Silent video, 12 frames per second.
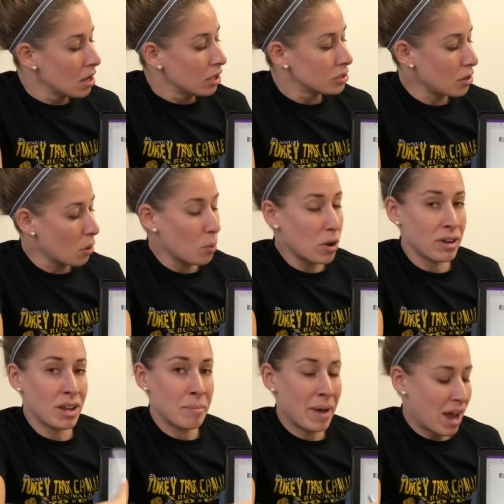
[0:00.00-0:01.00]
So
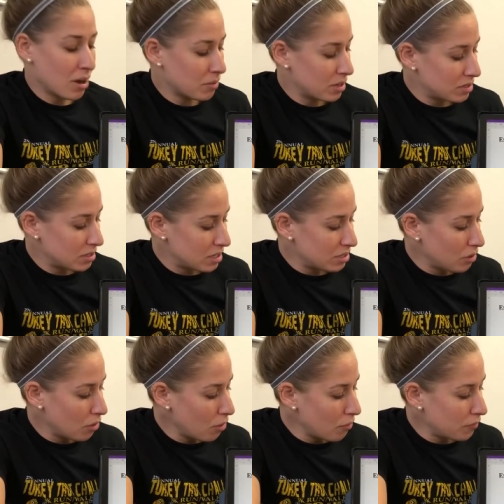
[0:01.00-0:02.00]
working backwards, this
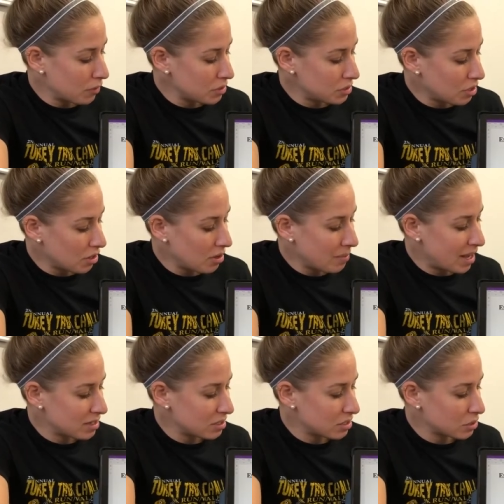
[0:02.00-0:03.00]
whole first term
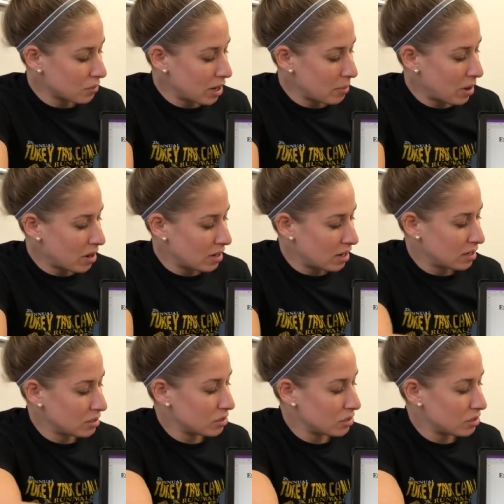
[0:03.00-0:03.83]
has a squared part in it,